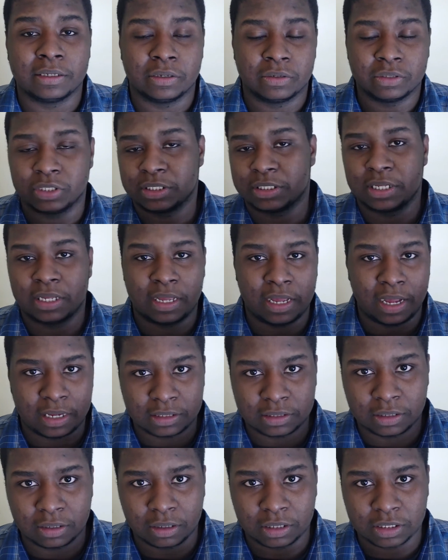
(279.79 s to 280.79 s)
Just in case,
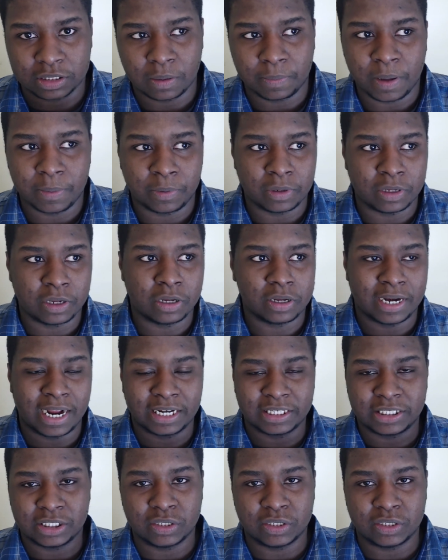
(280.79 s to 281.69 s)
because some people, you can actually